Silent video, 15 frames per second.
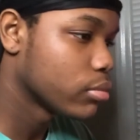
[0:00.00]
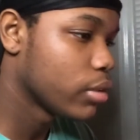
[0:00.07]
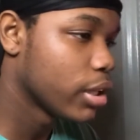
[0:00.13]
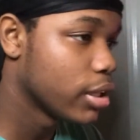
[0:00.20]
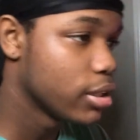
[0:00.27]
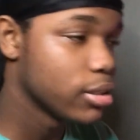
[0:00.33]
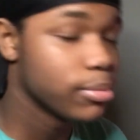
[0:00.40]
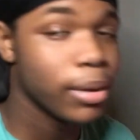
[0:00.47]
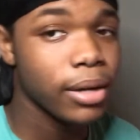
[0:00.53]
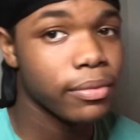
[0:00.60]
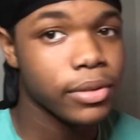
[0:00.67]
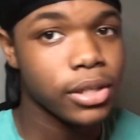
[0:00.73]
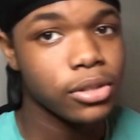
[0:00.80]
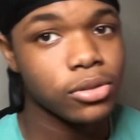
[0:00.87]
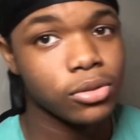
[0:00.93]
Yeah, just by
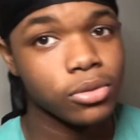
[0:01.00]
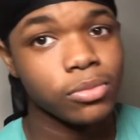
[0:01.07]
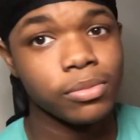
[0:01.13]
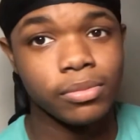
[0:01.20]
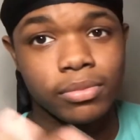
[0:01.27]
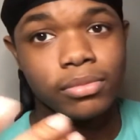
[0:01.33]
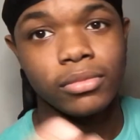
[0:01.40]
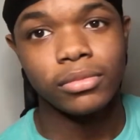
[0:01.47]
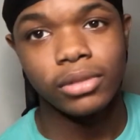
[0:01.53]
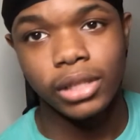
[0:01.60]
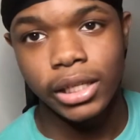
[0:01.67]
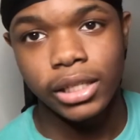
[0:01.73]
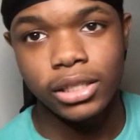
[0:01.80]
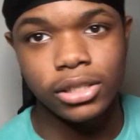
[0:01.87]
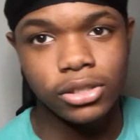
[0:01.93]
ViniiTube
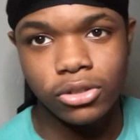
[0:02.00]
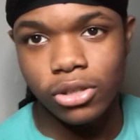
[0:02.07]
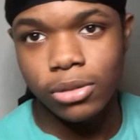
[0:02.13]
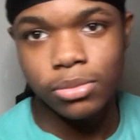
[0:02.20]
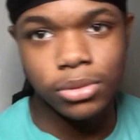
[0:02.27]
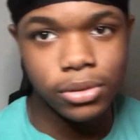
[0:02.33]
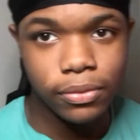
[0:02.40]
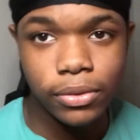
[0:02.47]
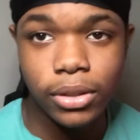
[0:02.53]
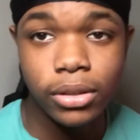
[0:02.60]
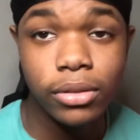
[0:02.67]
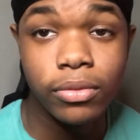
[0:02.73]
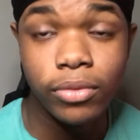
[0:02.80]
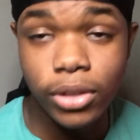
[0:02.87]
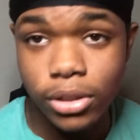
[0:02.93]
link in the description for
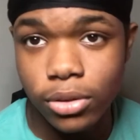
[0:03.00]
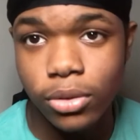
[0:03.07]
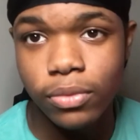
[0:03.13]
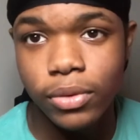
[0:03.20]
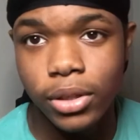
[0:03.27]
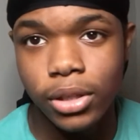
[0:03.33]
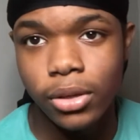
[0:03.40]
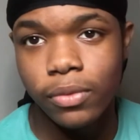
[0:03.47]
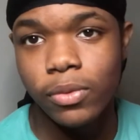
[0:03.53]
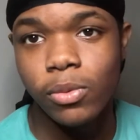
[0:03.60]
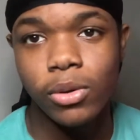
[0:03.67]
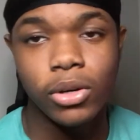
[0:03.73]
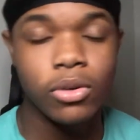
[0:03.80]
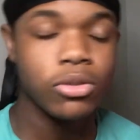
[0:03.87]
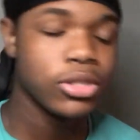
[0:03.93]
the original video if you
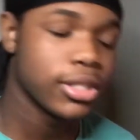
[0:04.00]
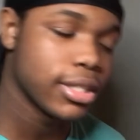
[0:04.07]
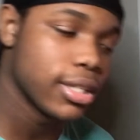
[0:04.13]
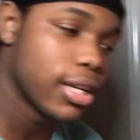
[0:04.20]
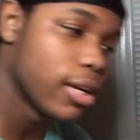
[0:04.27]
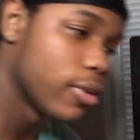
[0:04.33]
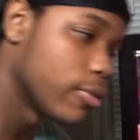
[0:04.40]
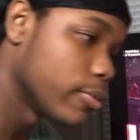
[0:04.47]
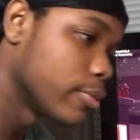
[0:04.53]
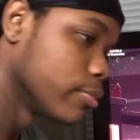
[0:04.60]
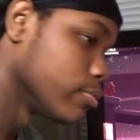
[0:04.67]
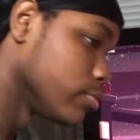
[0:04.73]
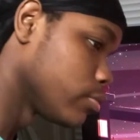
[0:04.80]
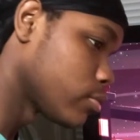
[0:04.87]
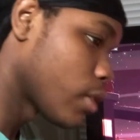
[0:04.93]
want to go check it out.
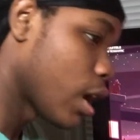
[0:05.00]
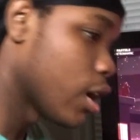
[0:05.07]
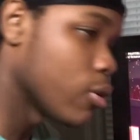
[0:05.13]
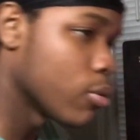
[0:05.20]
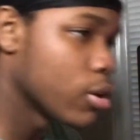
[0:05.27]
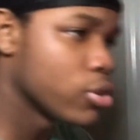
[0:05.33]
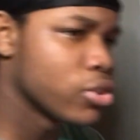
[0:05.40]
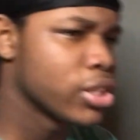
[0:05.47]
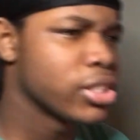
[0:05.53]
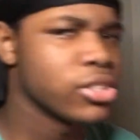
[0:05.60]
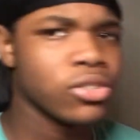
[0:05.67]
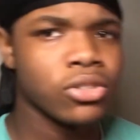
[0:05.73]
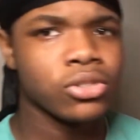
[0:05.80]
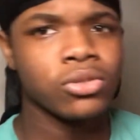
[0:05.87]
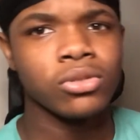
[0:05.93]
I don't want to drag this
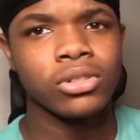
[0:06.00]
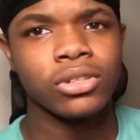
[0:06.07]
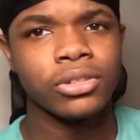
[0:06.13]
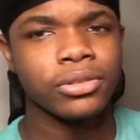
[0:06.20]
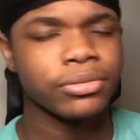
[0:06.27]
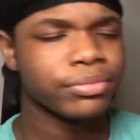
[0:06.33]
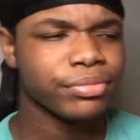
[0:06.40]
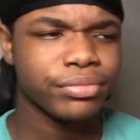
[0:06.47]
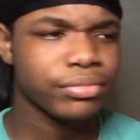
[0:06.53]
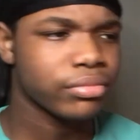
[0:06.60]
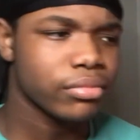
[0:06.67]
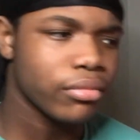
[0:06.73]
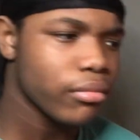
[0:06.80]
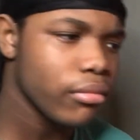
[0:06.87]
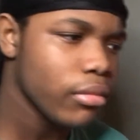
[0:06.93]
on too long.
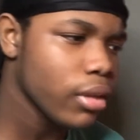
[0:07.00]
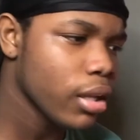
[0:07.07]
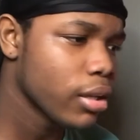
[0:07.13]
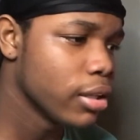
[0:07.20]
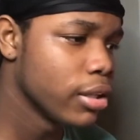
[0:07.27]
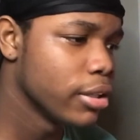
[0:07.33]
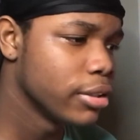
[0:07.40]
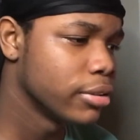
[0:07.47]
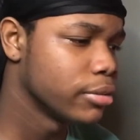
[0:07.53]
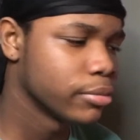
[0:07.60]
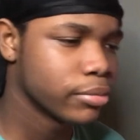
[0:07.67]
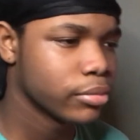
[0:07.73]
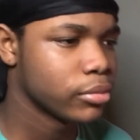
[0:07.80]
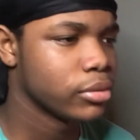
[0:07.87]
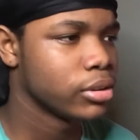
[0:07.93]
Yeah,
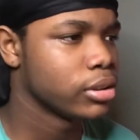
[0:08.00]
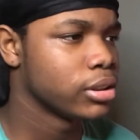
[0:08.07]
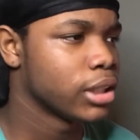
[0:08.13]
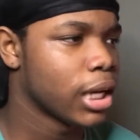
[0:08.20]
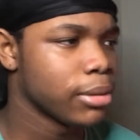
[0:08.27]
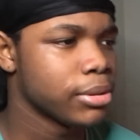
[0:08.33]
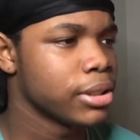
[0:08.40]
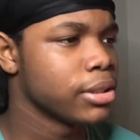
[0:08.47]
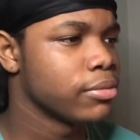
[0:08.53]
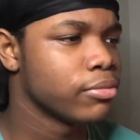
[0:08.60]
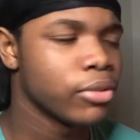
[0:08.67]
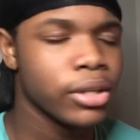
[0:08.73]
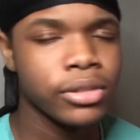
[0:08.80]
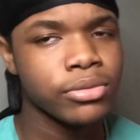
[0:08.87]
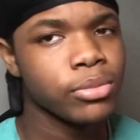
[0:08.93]
top 10
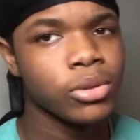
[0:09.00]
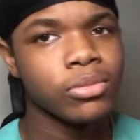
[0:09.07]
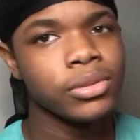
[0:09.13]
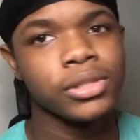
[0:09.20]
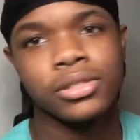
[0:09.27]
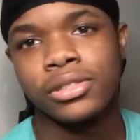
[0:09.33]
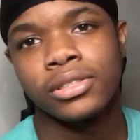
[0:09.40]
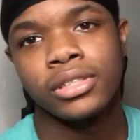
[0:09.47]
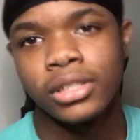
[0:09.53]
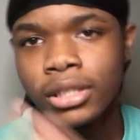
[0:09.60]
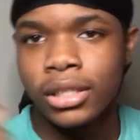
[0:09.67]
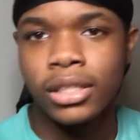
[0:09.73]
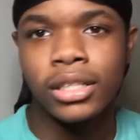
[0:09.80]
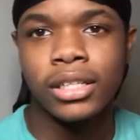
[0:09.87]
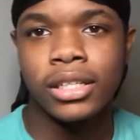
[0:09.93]
rage moments.
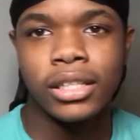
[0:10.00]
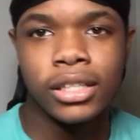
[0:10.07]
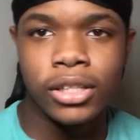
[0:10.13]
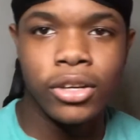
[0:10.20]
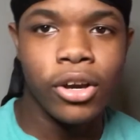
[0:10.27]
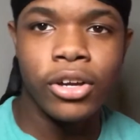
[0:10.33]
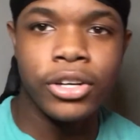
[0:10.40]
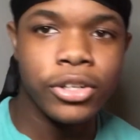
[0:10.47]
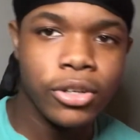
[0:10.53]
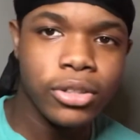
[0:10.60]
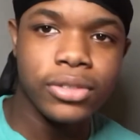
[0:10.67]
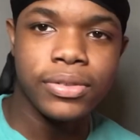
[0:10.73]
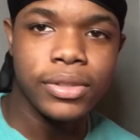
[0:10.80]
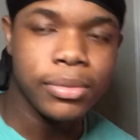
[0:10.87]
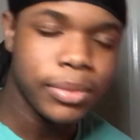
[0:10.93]
You already know
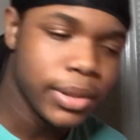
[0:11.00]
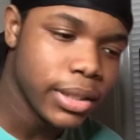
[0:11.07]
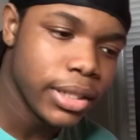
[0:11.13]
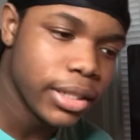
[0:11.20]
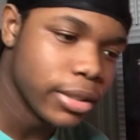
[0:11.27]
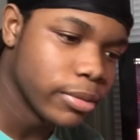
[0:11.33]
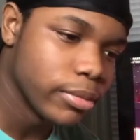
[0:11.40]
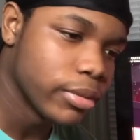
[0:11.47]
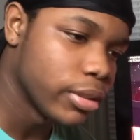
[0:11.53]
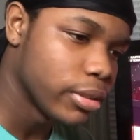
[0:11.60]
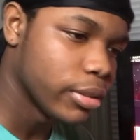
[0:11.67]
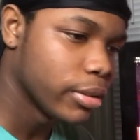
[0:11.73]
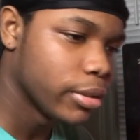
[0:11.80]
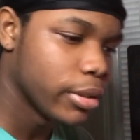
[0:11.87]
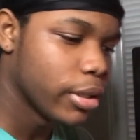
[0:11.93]
it's going to be lit.
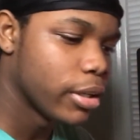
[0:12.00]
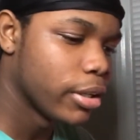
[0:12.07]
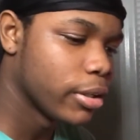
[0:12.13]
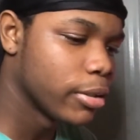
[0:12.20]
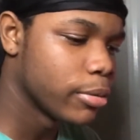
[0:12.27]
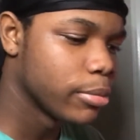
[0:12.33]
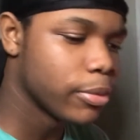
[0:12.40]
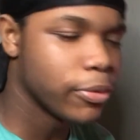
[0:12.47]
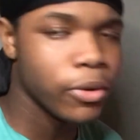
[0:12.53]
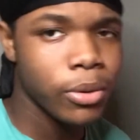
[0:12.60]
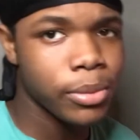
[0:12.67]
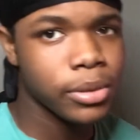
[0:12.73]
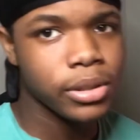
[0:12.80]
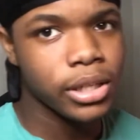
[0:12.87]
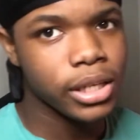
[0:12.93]
Uh, before
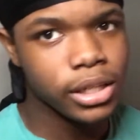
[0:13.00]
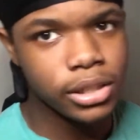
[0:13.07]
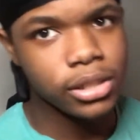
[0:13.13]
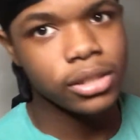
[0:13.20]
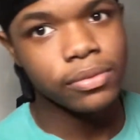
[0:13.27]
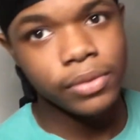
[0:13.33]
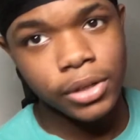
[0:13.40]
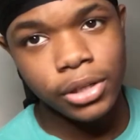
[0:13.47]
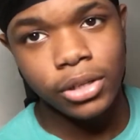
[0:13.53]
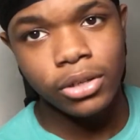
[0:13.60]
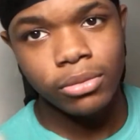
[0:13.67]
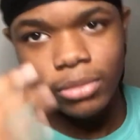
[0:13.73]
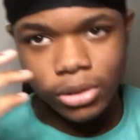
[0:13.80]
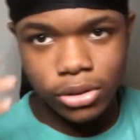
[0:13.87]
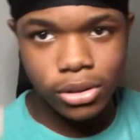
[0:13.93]
we get into the
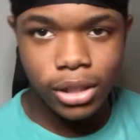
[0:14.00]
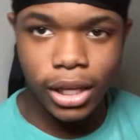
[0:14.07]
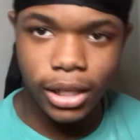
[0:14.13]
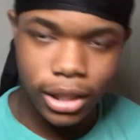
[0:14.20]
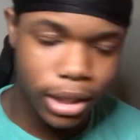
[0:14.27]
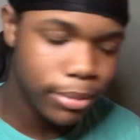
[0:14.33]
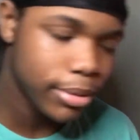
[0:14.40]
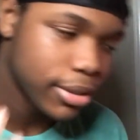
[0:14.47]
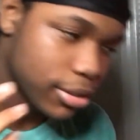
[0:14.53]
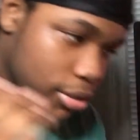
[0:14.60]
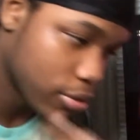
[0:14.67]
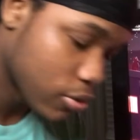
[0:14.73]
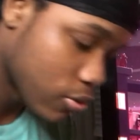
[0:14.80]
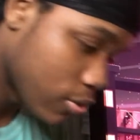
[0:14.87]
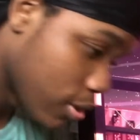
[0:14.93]
video, make sure you like, comment, and
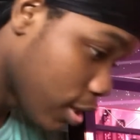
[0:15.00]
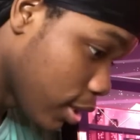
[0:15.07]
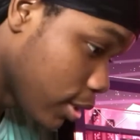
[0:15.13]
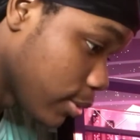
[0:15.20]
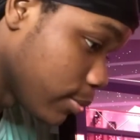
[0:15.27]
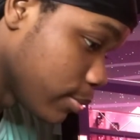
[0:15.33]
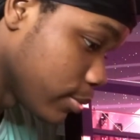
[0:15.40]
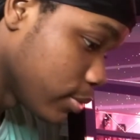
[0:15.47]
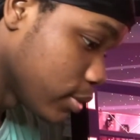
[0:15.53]
subscribe.